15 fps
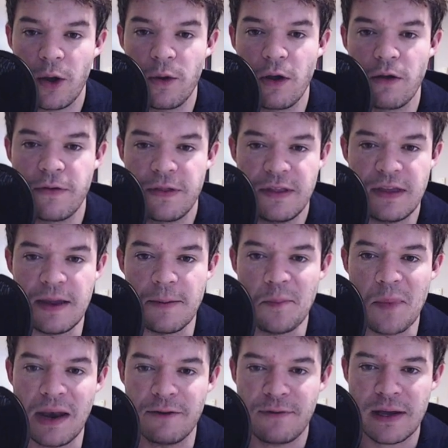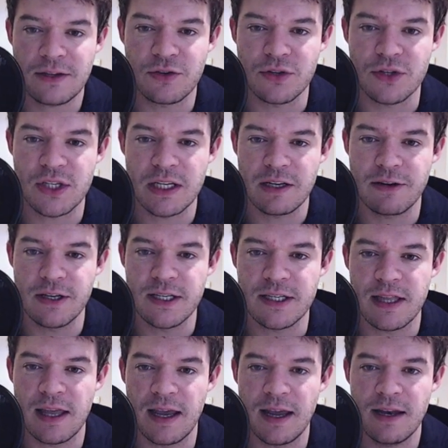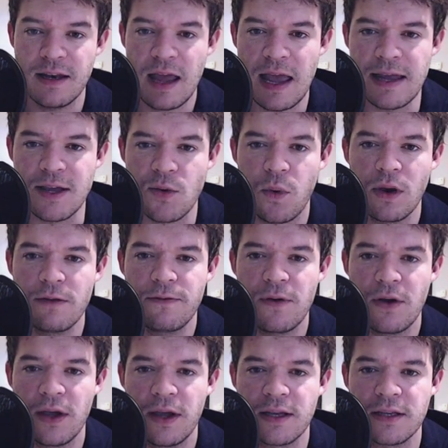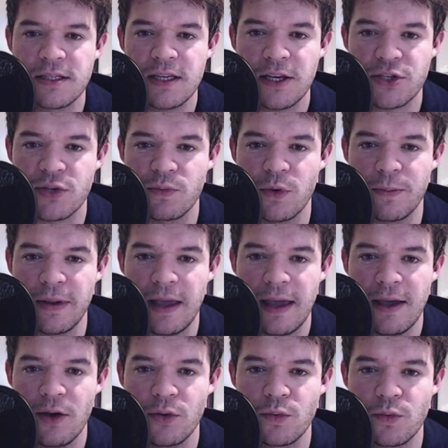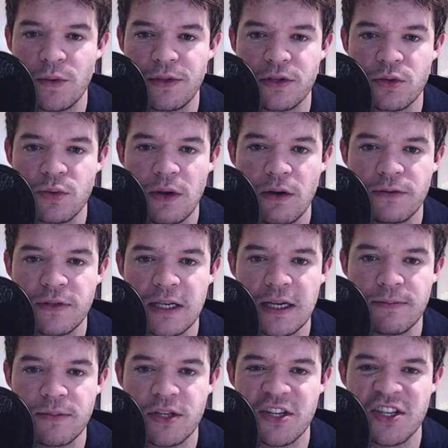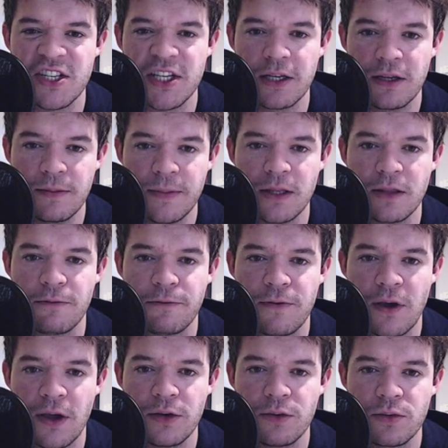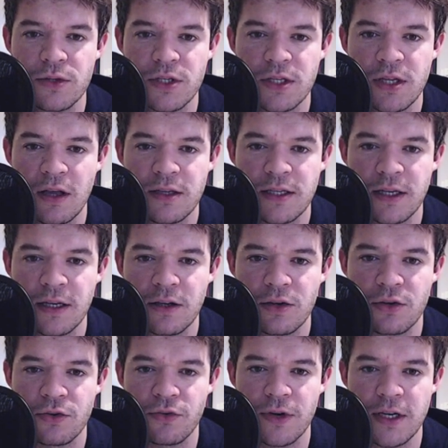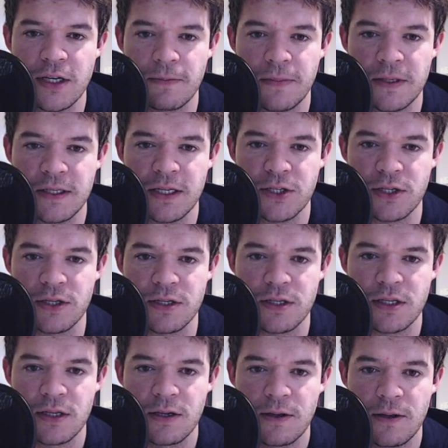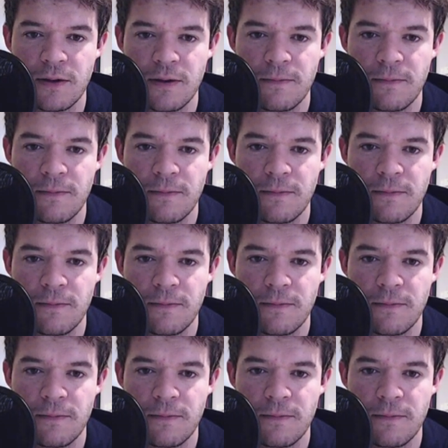We'll go over the Manufacturer Series then. A qualifying session will be held with the 12 teams to determine the final starting grid positions